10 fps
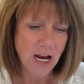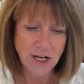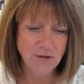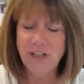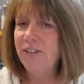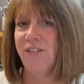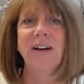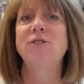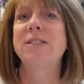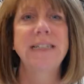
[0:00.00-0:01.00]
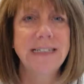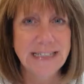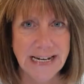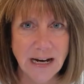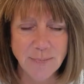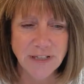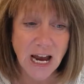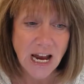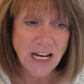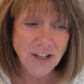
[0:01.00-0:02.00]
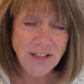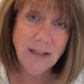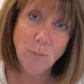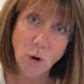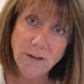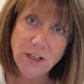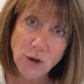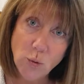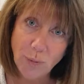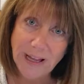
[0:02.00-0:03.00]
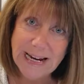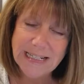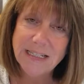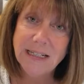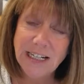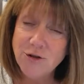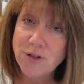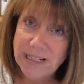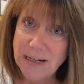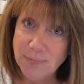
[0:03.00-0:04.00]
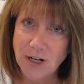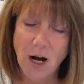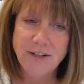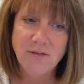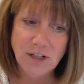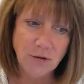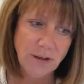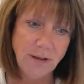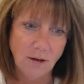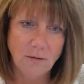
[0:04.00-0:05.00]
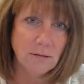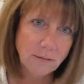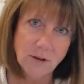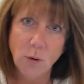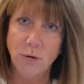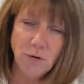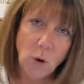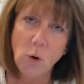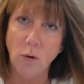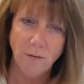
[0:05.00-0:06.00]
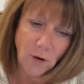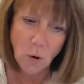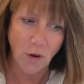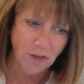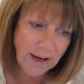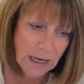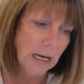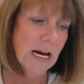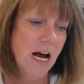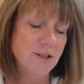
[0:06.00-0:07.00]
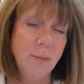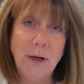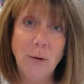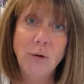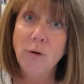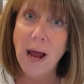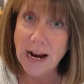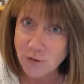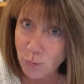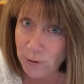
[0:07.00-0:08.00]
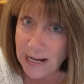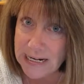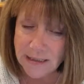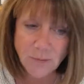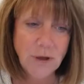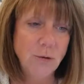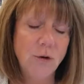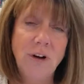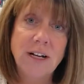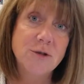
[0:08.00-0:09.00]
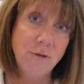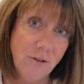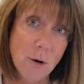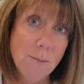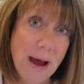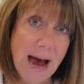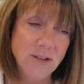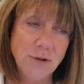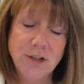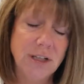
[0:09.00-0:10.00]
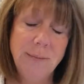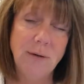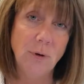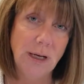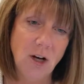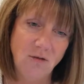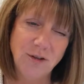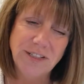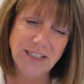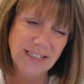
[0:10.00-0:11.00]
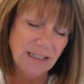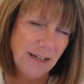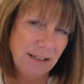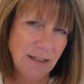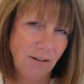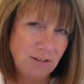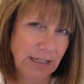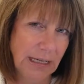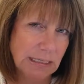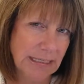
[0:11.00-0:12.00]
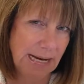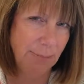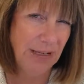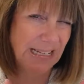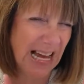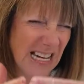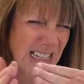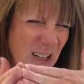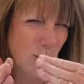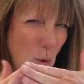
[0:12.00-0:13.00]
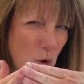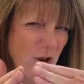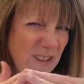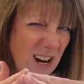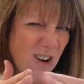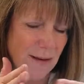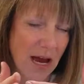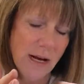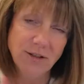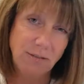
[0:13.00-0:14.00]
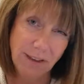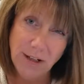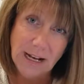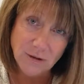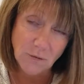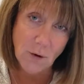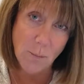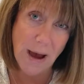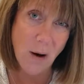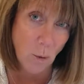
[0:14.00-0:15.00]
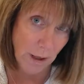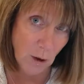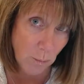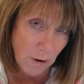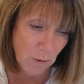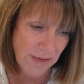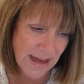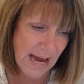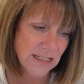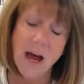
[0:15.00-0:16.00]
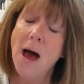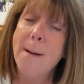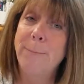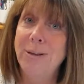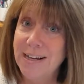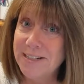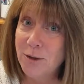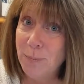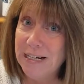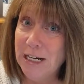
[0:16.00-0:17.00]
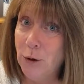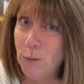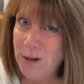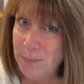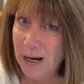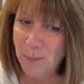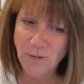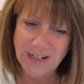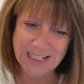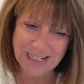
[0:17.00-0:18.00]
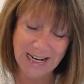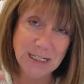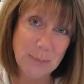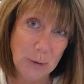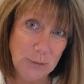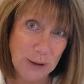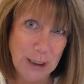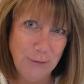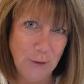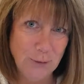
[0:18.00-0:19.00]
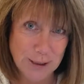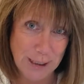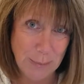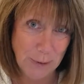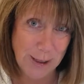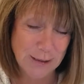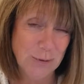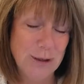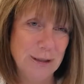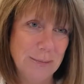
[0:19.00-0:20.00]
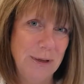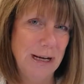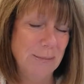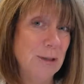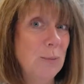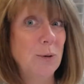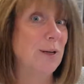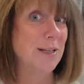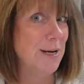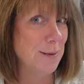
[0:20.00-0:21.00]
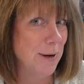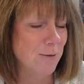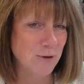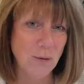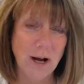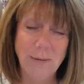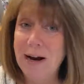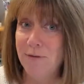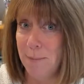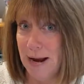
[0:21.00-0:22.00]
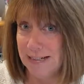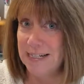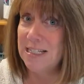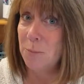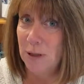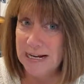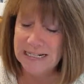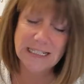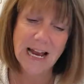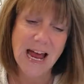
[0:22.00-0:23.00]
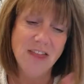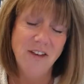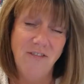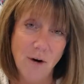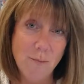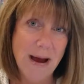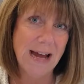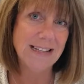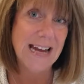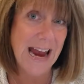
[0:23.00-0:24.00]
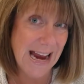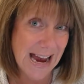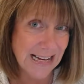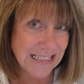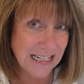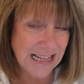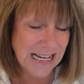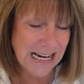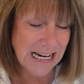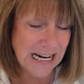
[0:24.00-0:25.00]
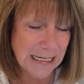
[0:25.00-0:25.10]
using 5 or 6 stamps, you need more than 2 plates to get your stamps on so that you can, go through the whole thing. So we can order extra plates. We can order extra foam mats, which is going to be really helpful since it is kind of tough to get stamping in that little corner there. So the little extra foam mat will help with that. Plus, they're making grid paper that's sized perfectly for the Stamparatus, which is something I'm super excited about. So now we have the magnets, the plates, the foam mats, and the